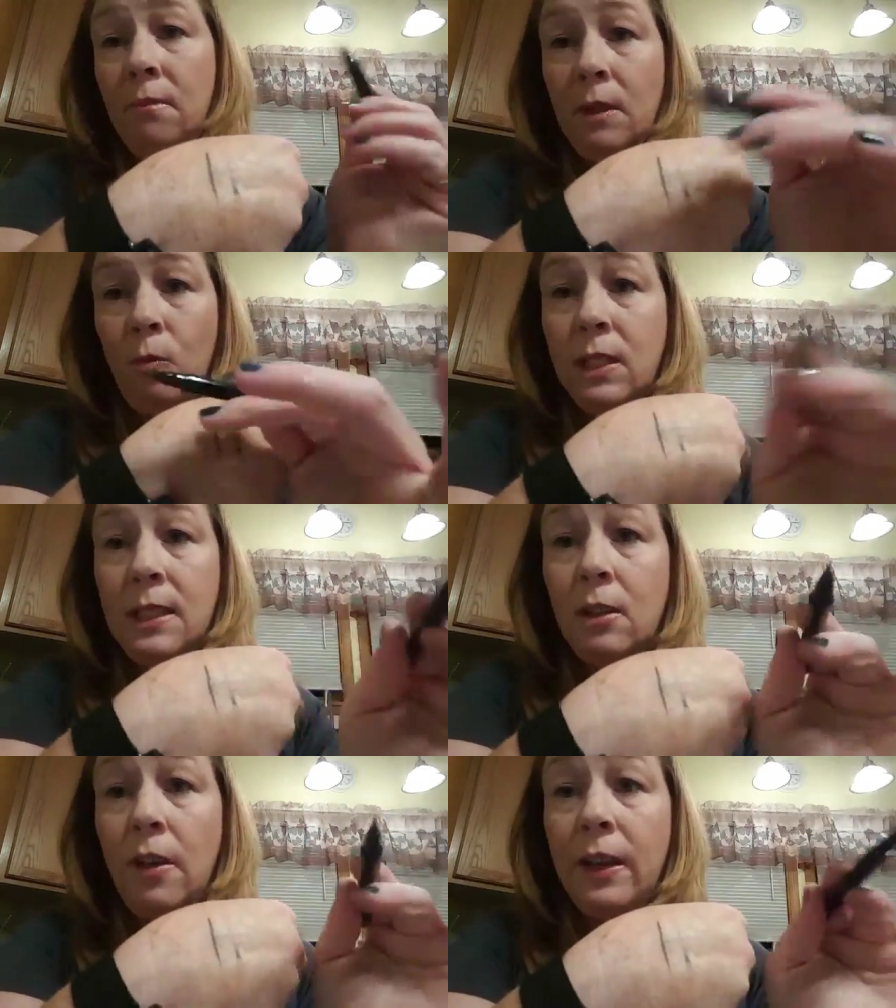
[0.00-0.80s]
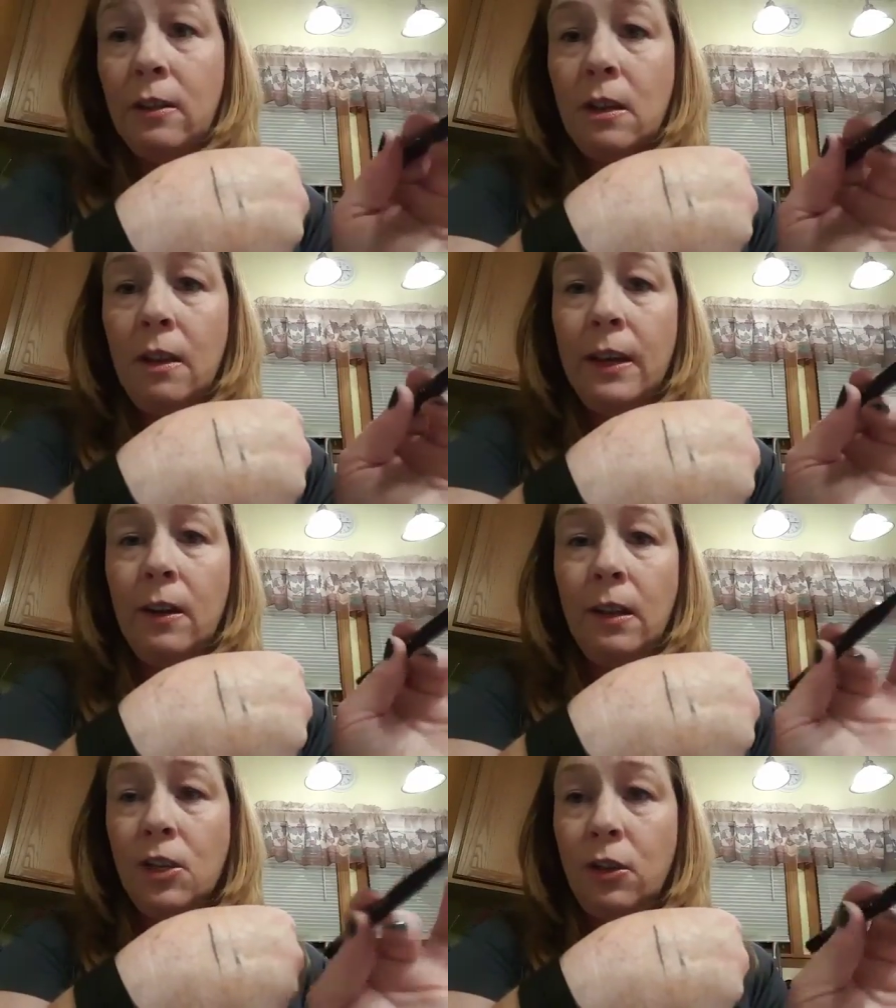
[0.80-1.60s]
once it's on there
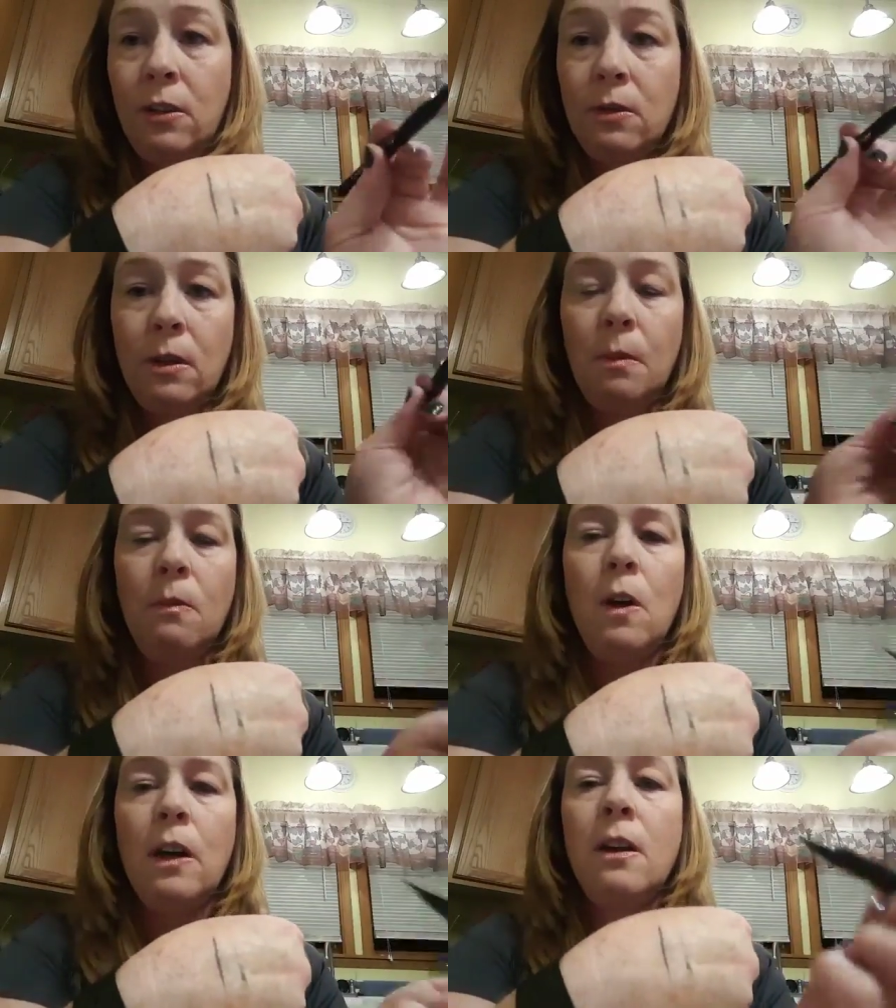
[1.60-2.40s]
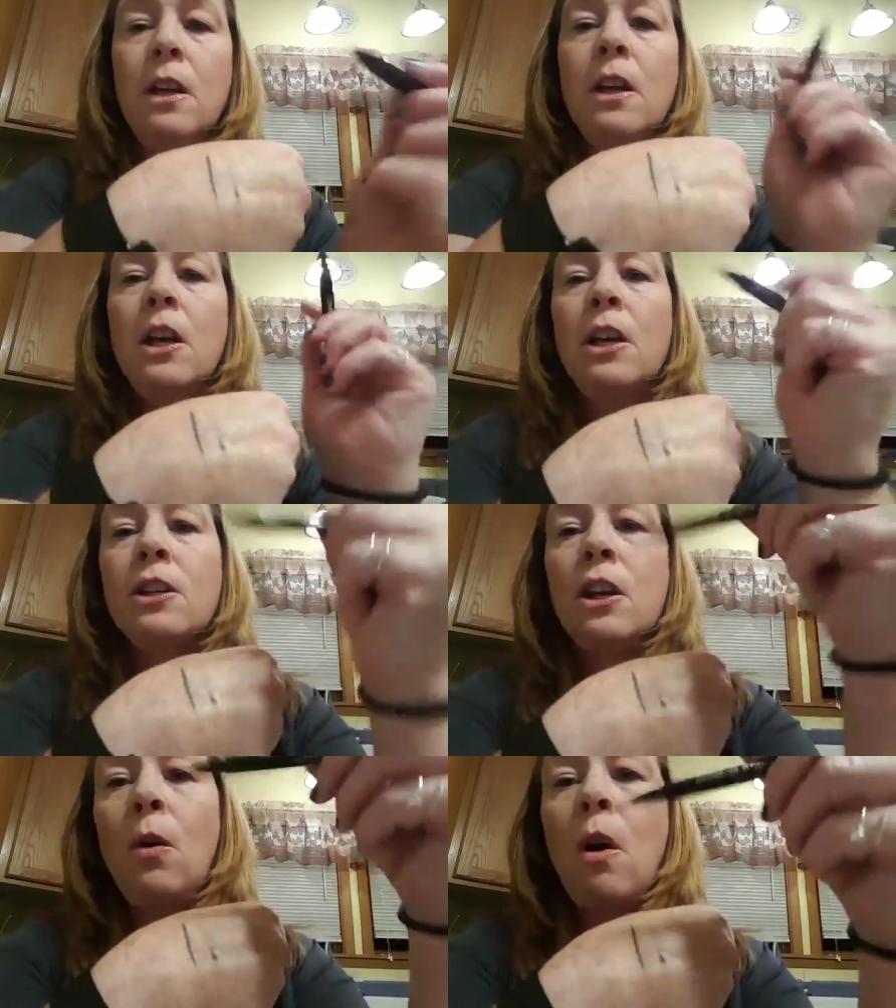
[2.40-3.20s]
unless you use soap and water.
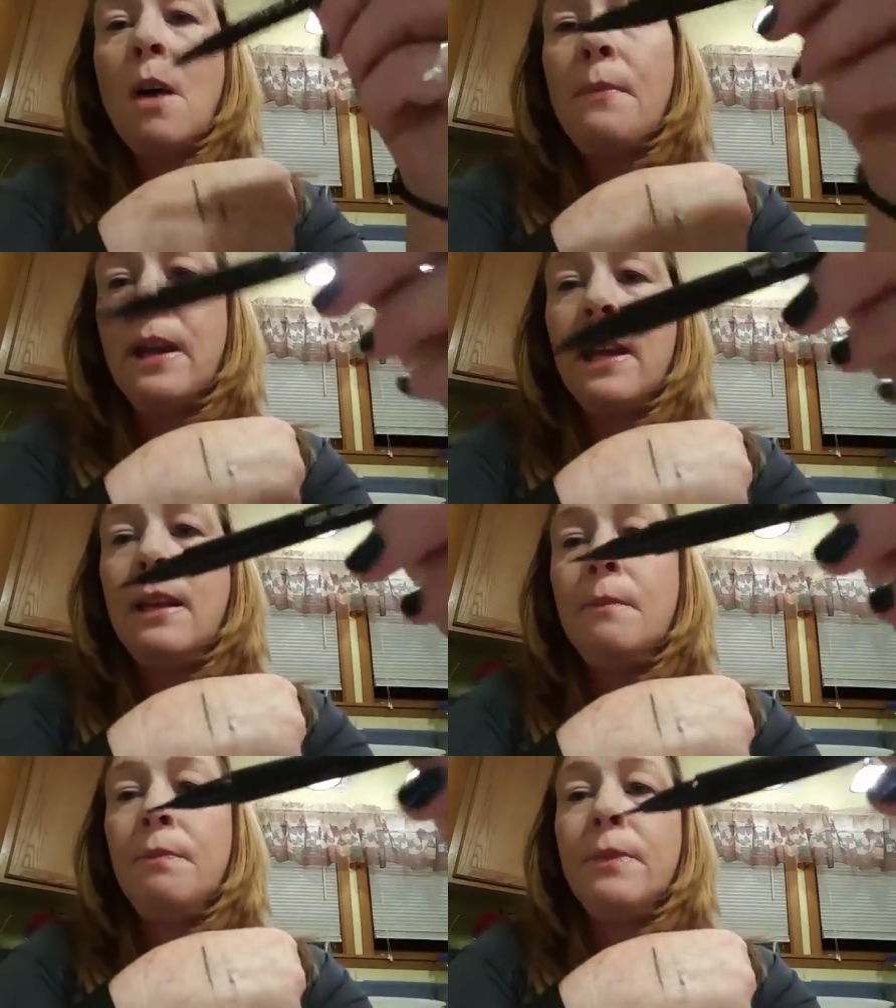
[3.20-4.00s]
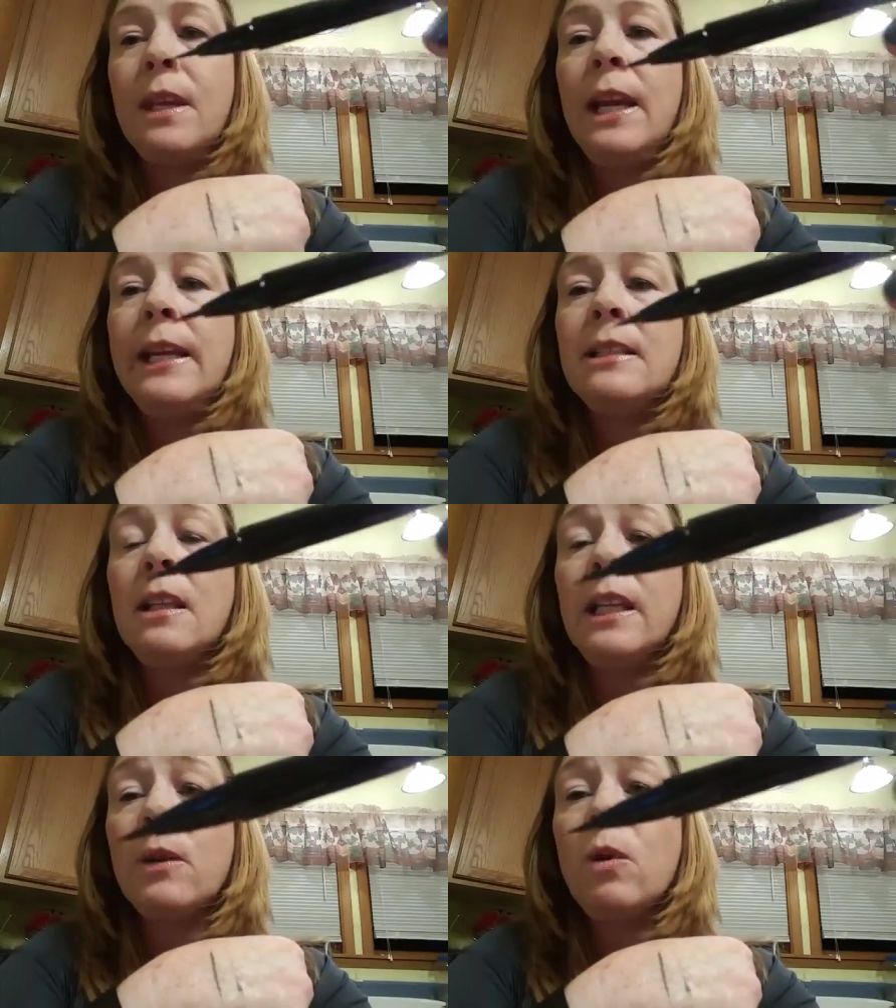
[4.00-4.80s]
So our pen, it's a
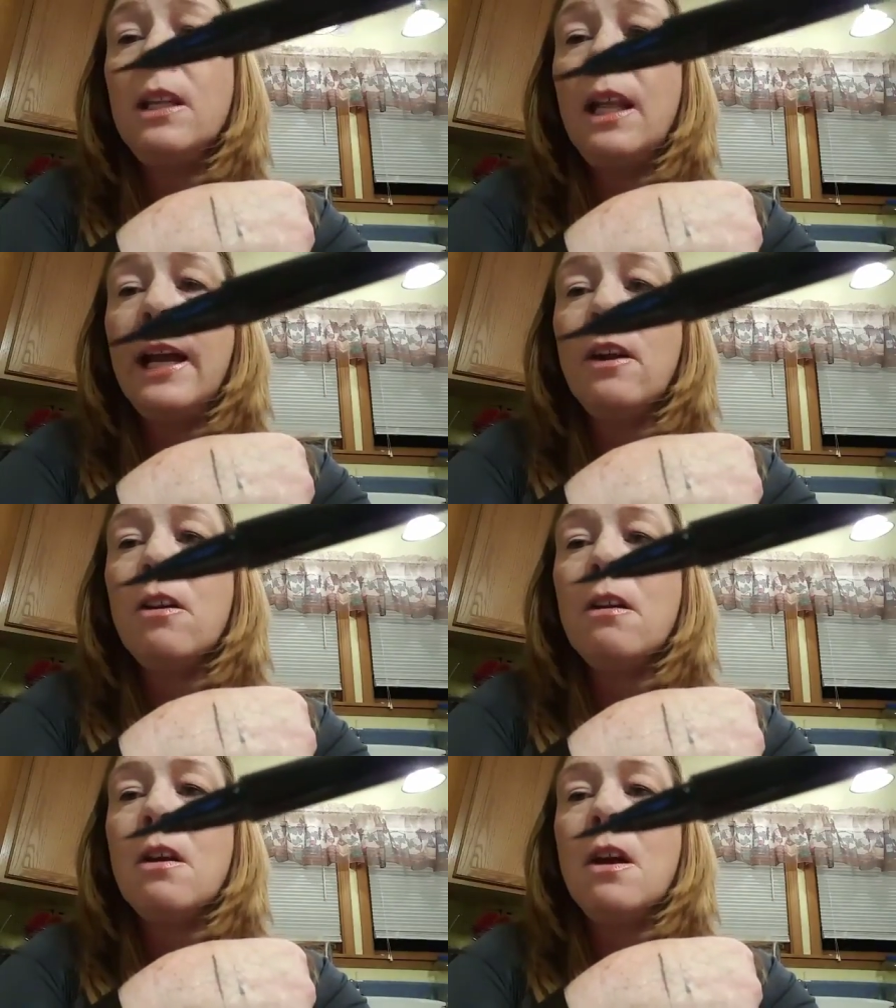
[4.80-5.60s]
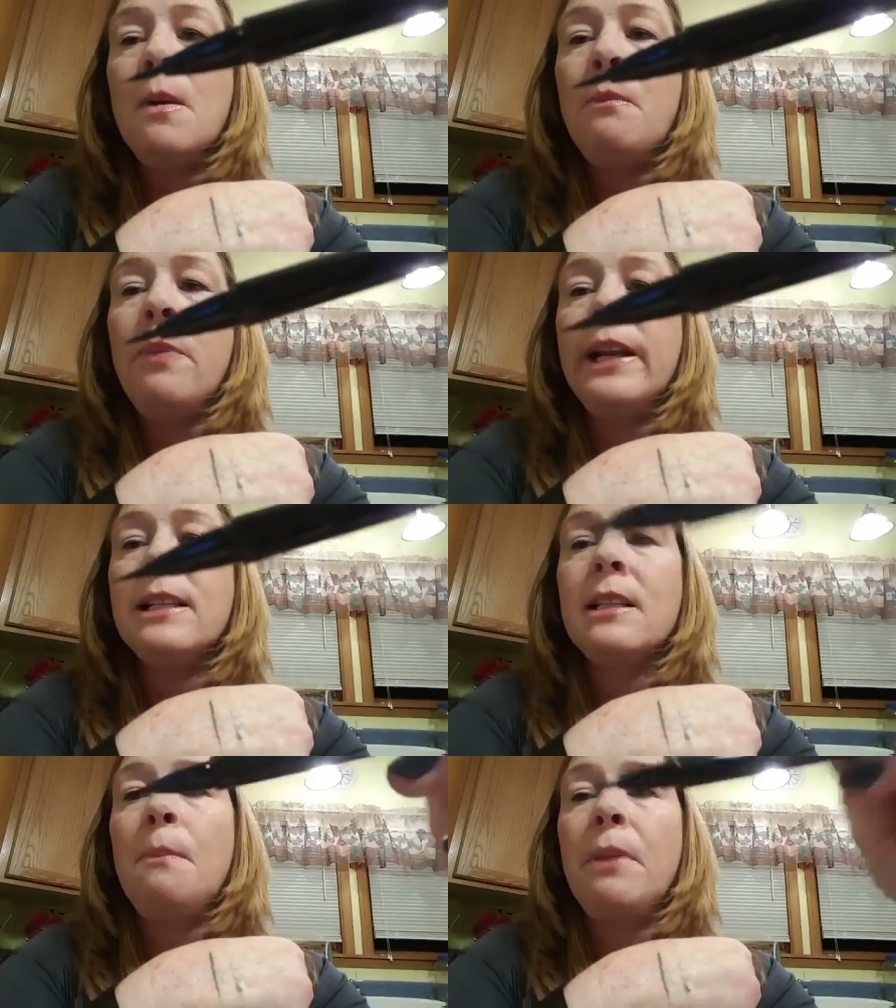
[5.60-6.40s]
liquid liner, but
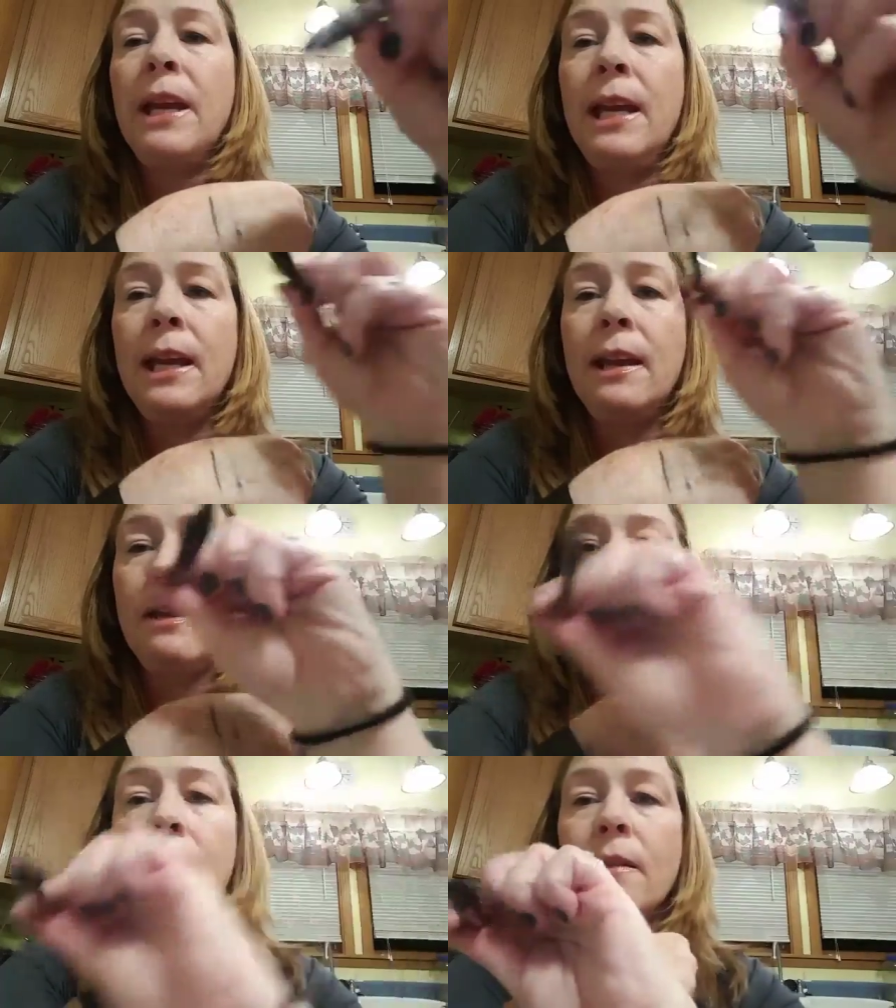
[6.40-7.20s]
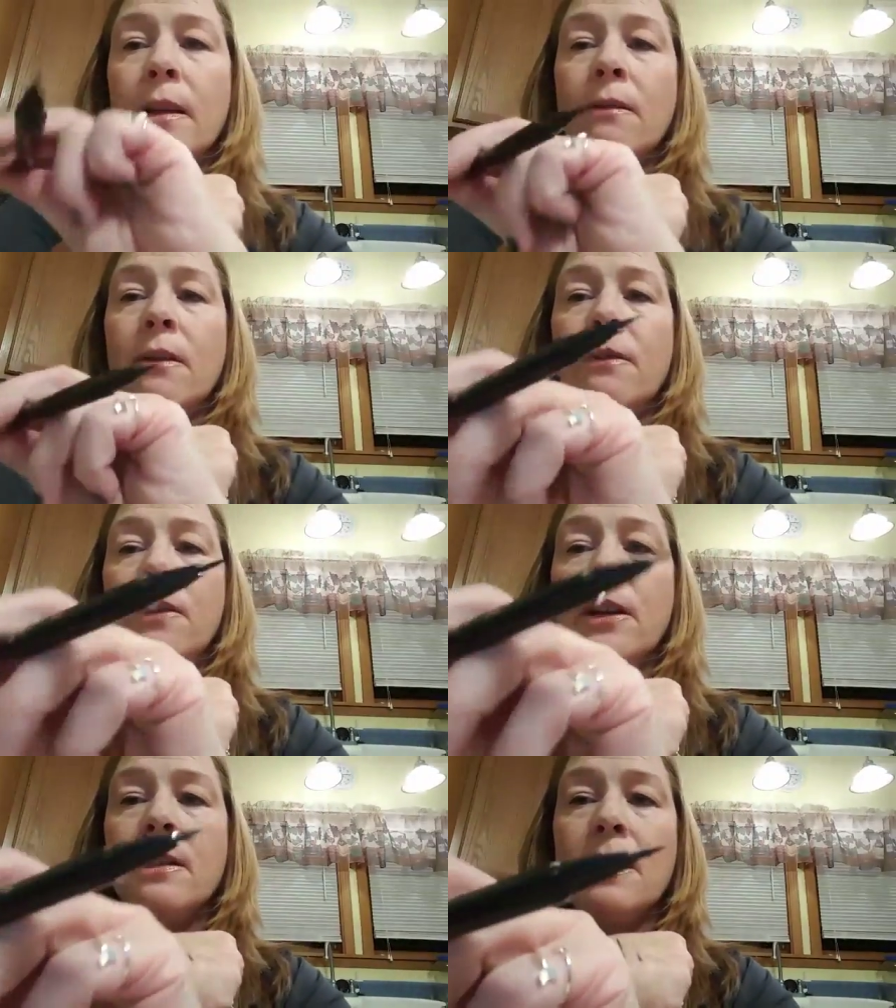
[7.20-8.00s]
it's a pen. I don't know if you
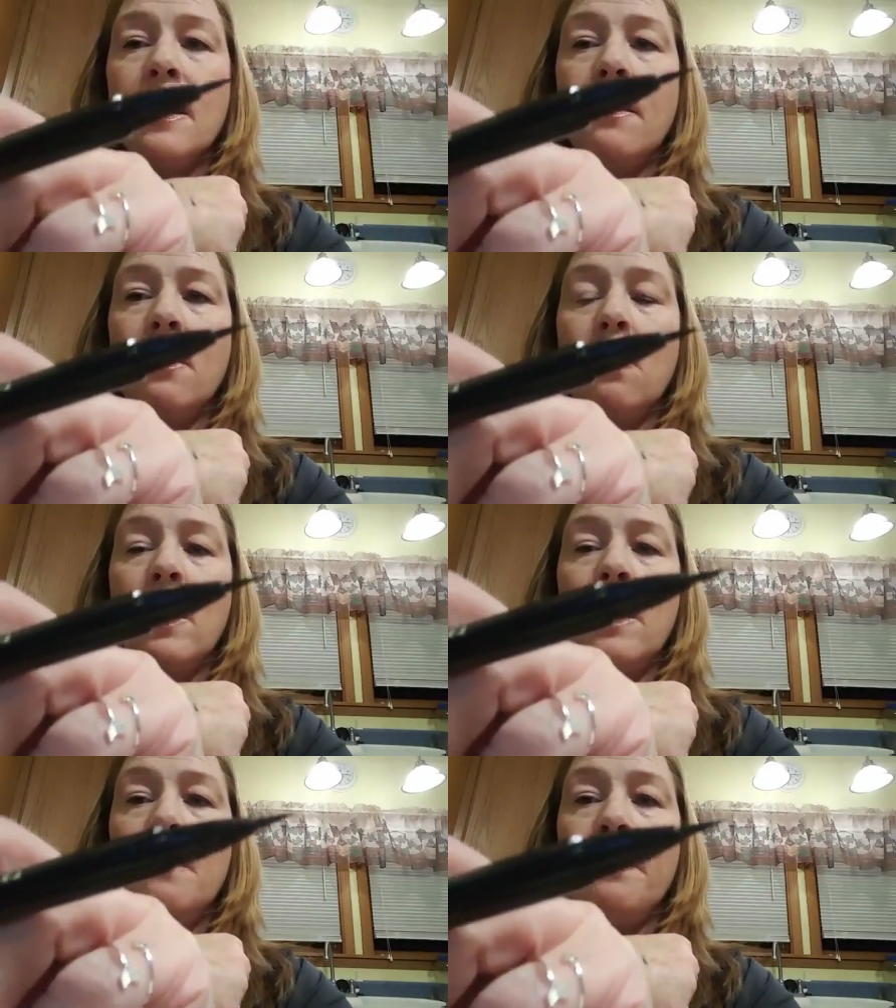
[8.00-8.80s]
can see that real well.